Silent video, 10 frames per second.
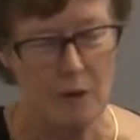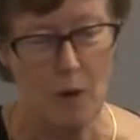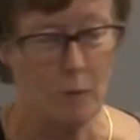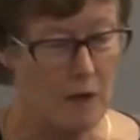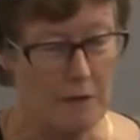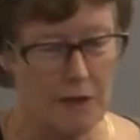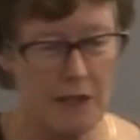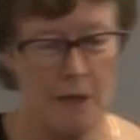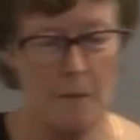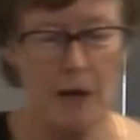one way of
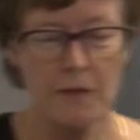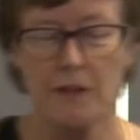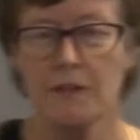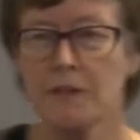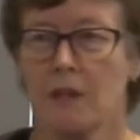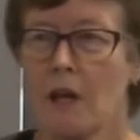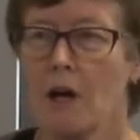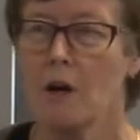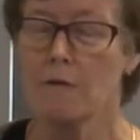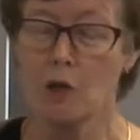thinking about this
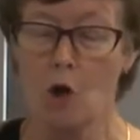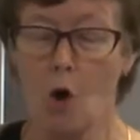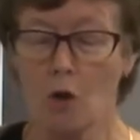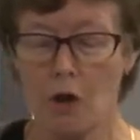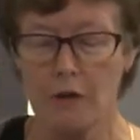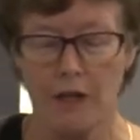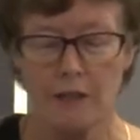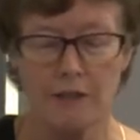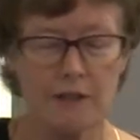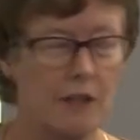of a
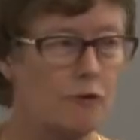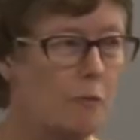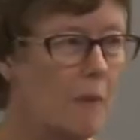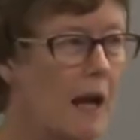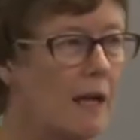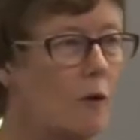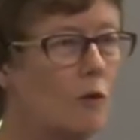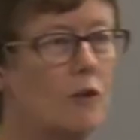goal-oriented central bank, or